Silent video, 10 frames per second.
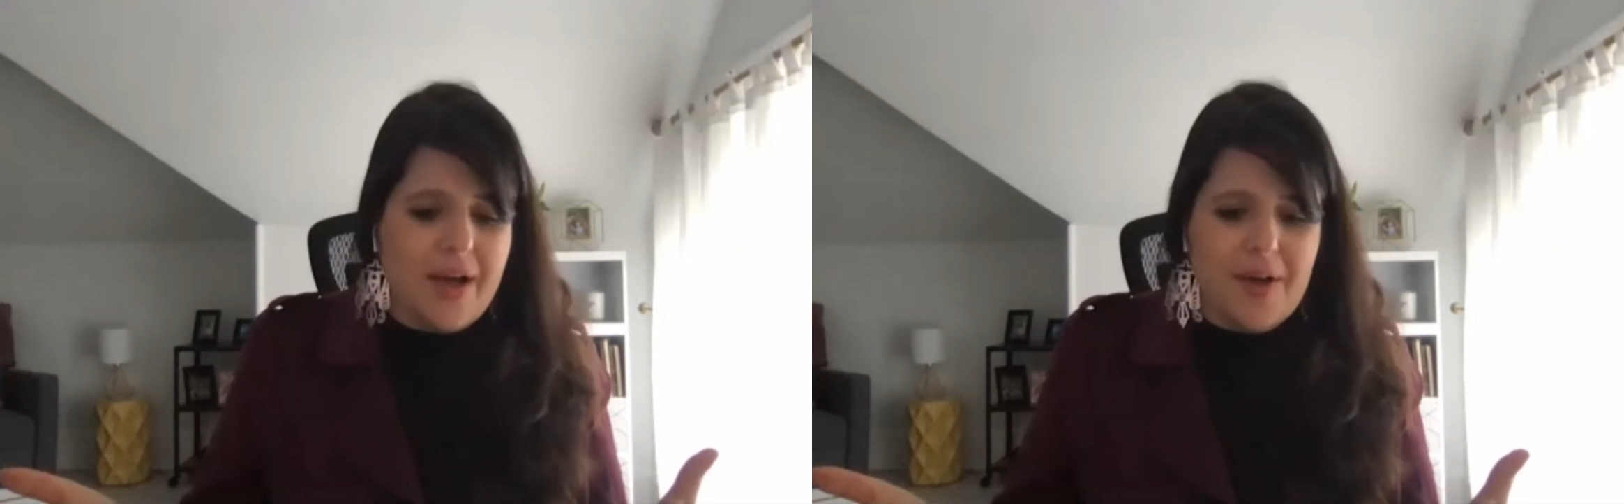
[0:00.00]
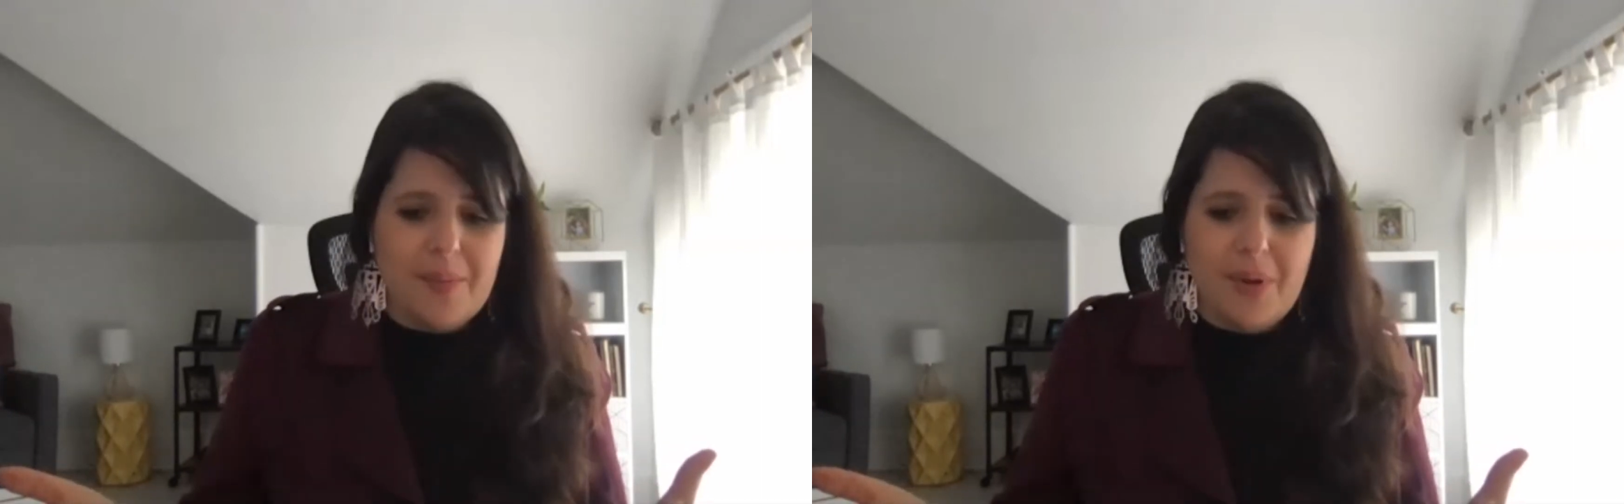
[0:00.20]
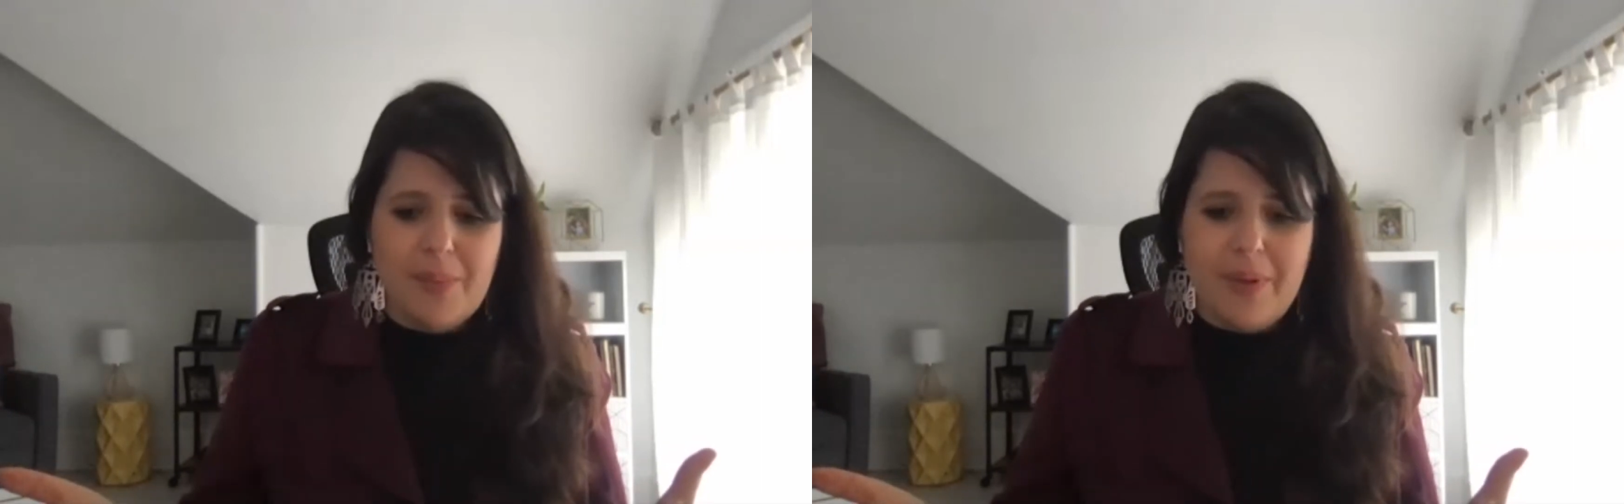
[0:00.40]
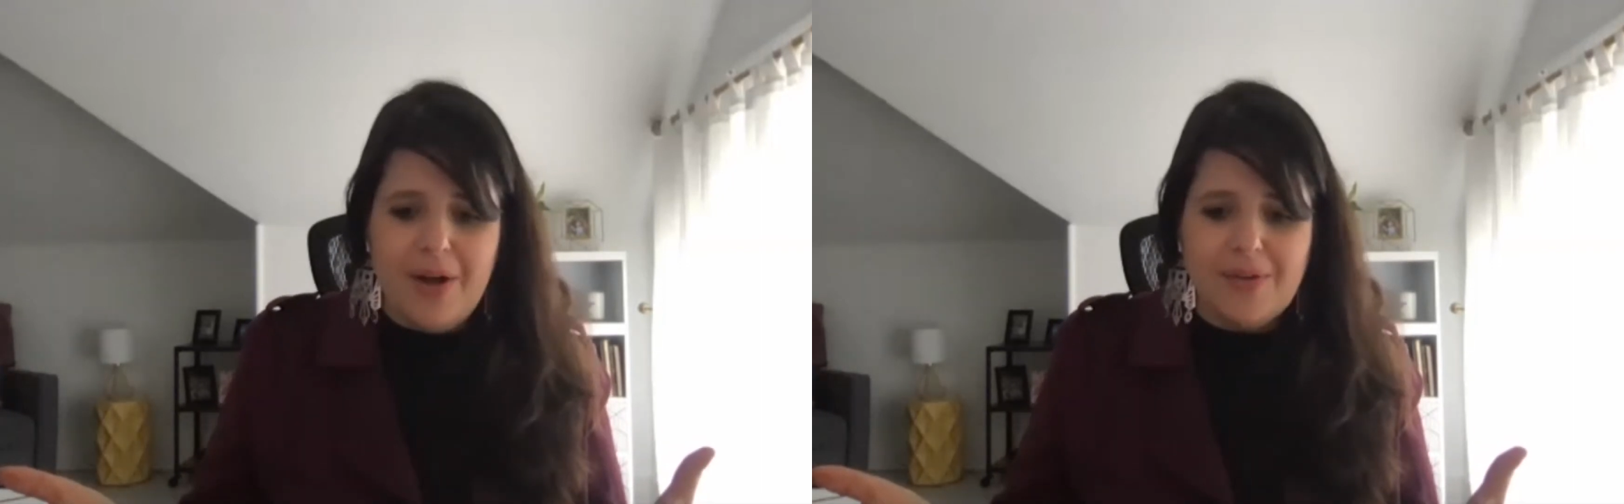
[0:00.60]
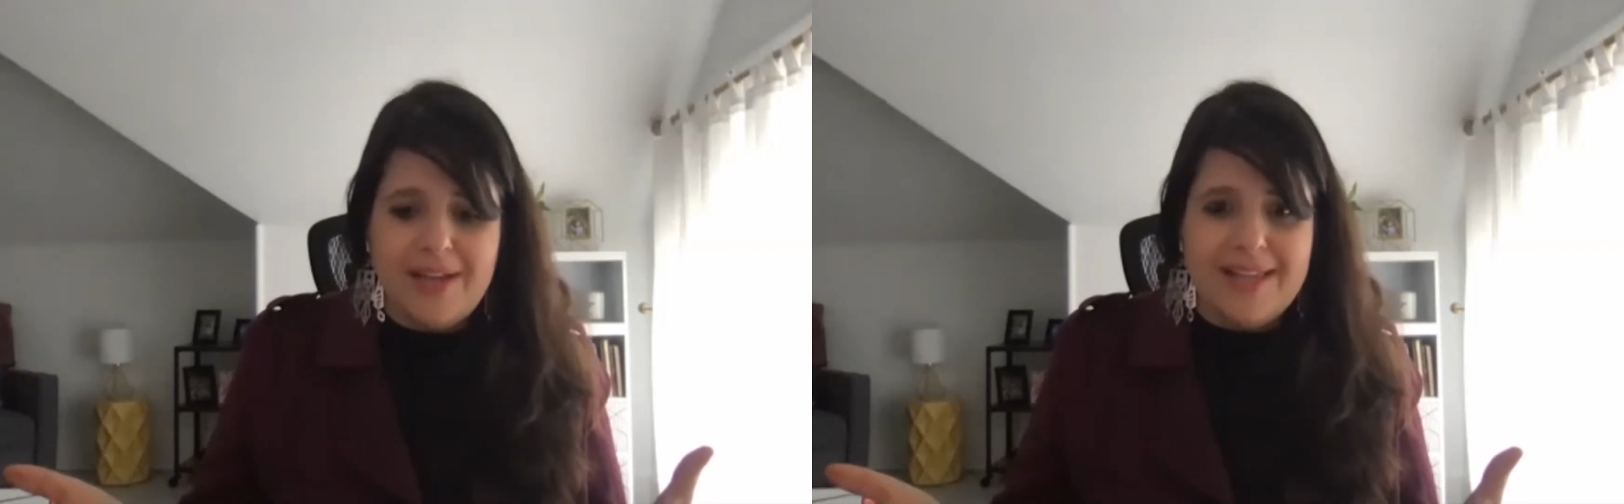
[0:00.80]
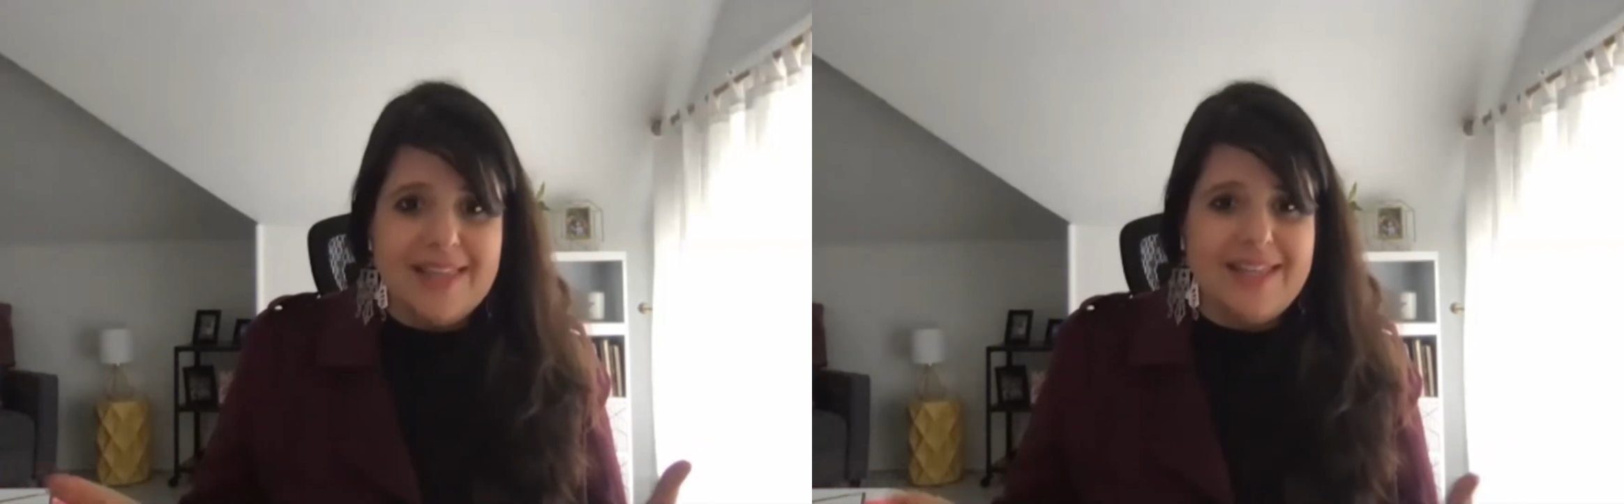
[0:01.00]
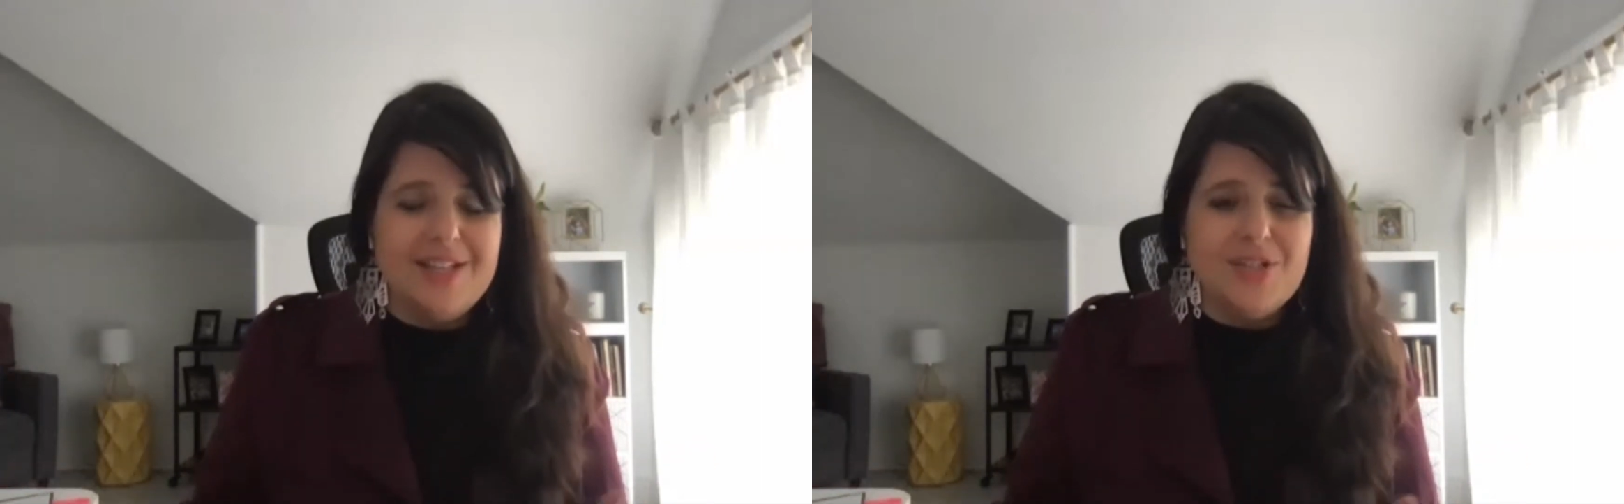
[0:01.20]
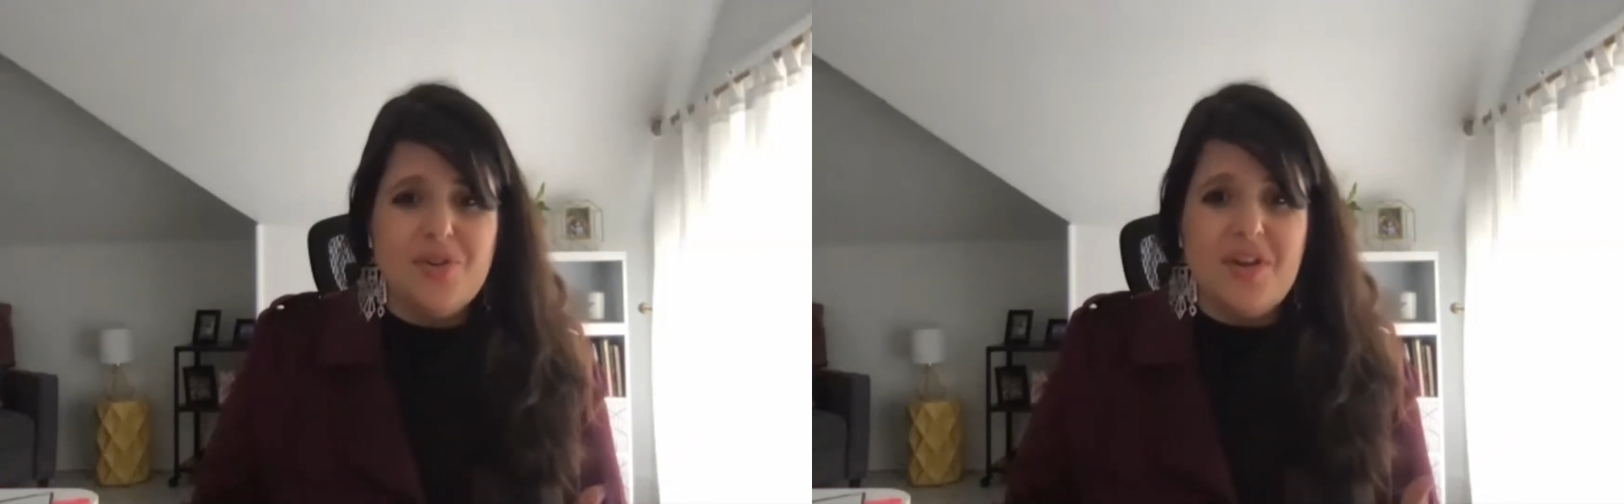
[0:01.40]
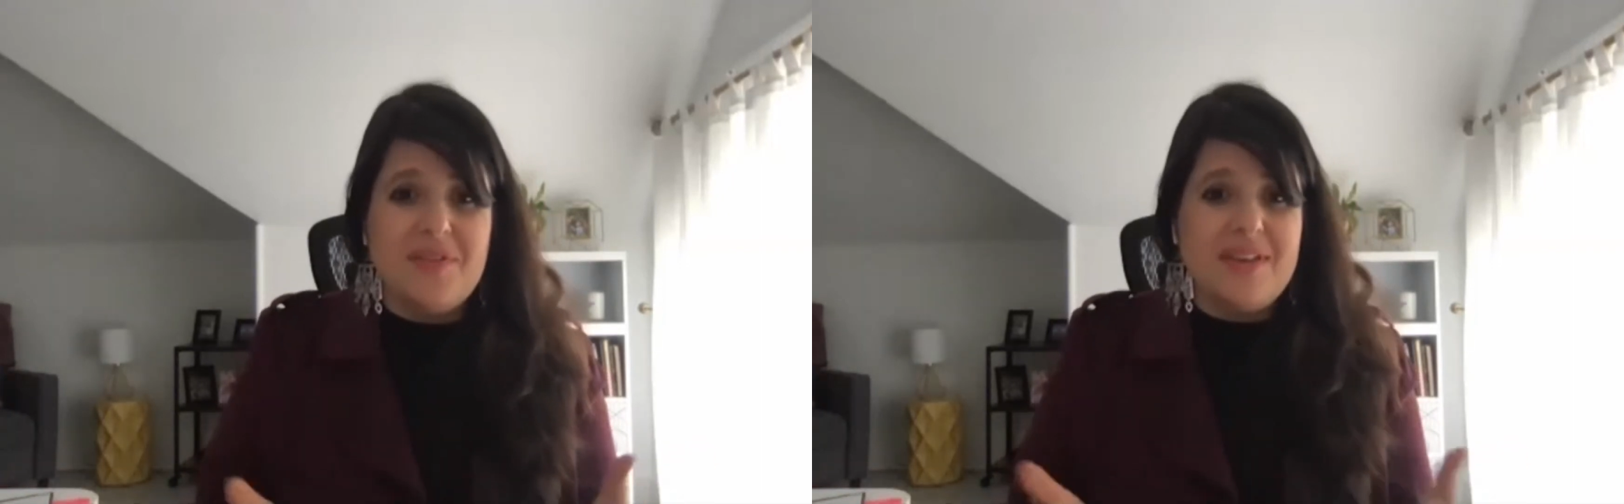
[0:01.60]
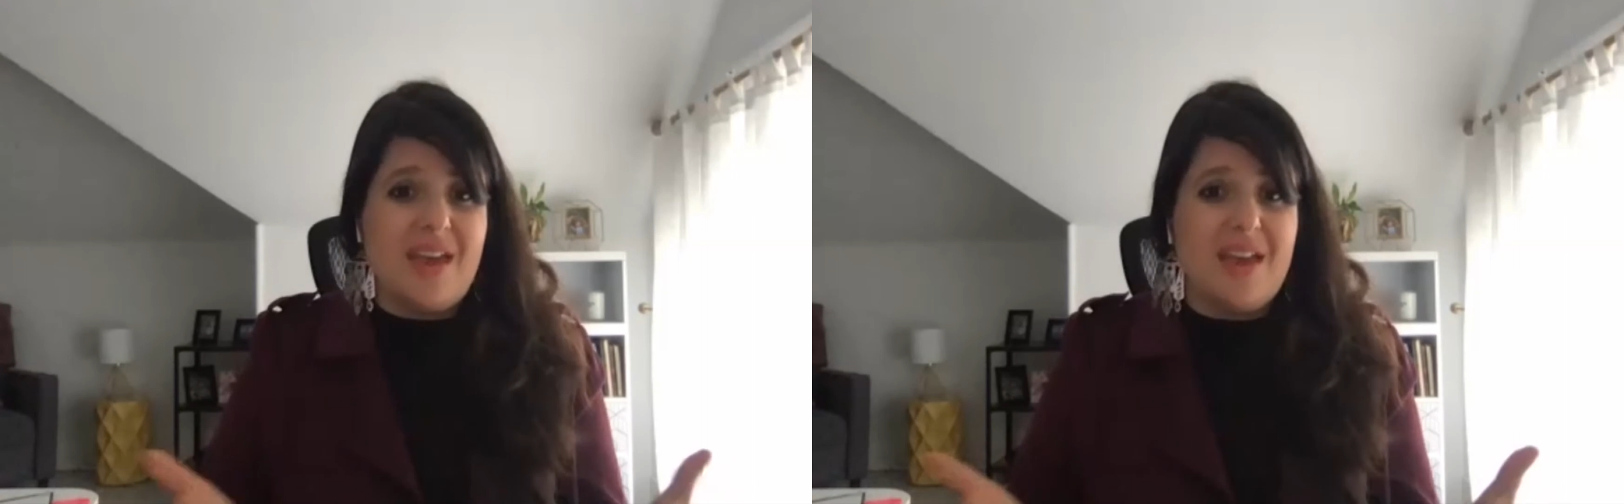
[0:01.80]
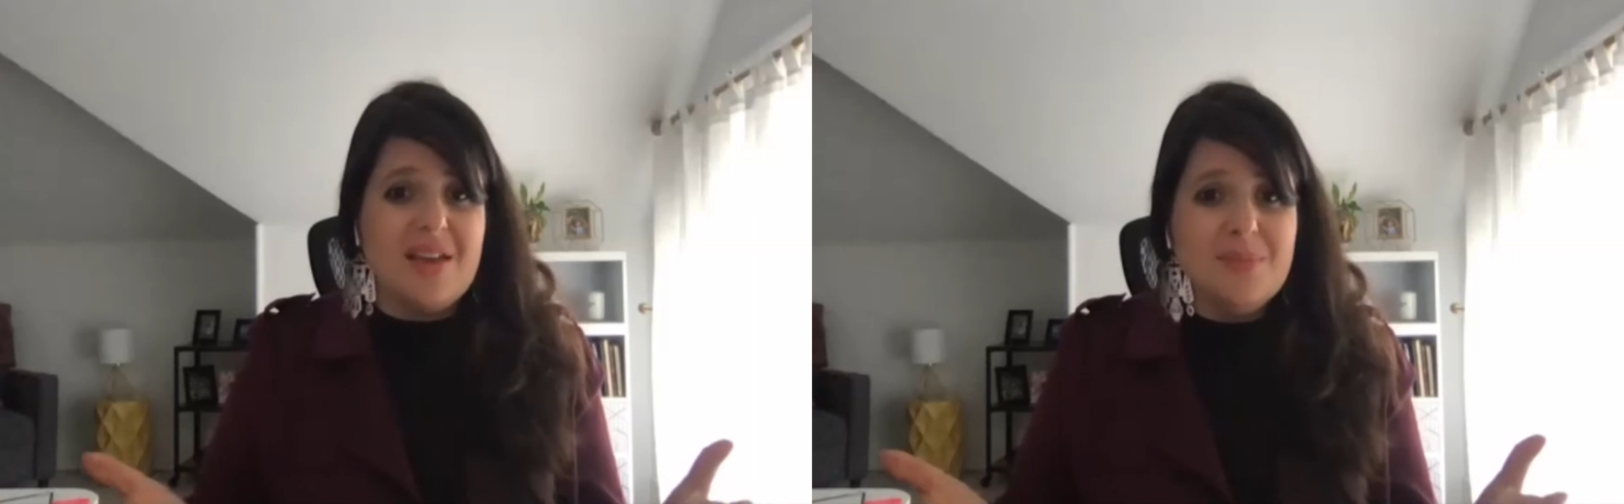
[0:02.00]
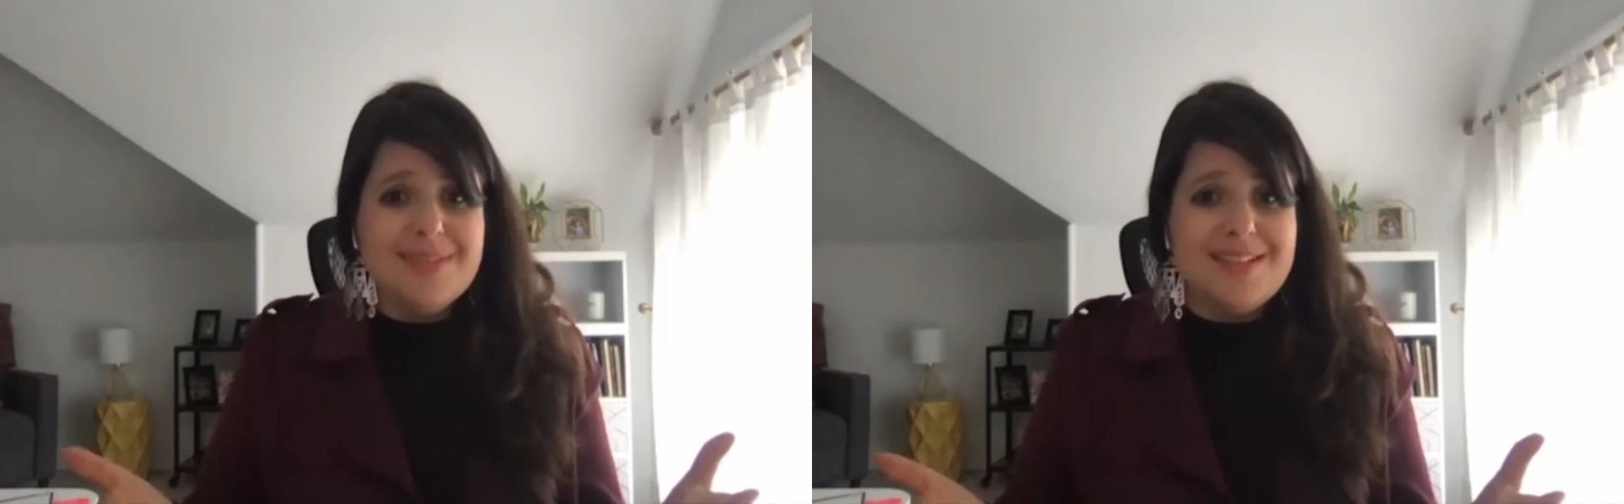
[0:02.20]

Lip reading: about like the history of games.